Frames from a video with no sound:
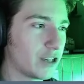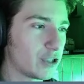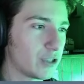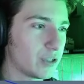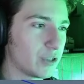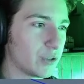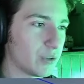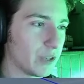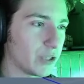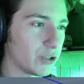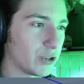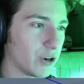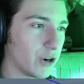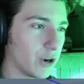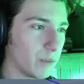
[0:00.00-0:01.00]
is you get
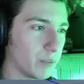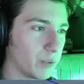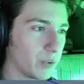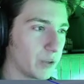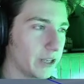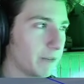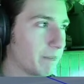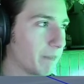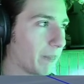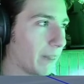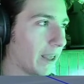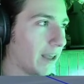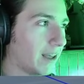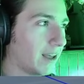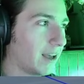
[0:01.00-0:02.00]
your hard point
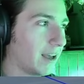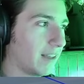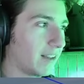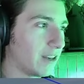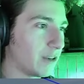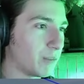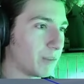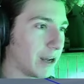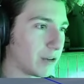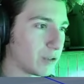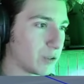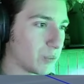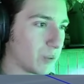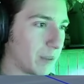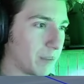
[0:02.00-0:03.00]
and then you mount
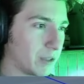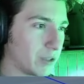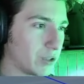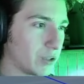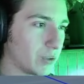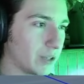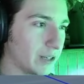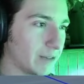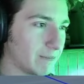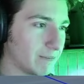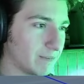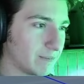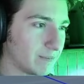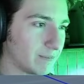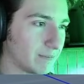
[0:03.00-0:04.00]
your weapon to it.
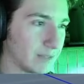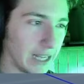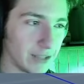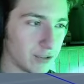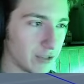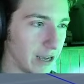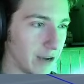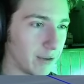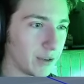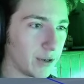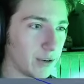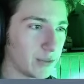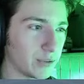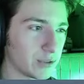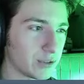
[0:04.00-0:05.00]
That's how it
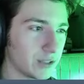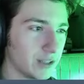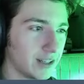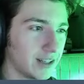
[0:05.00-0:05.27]
goes.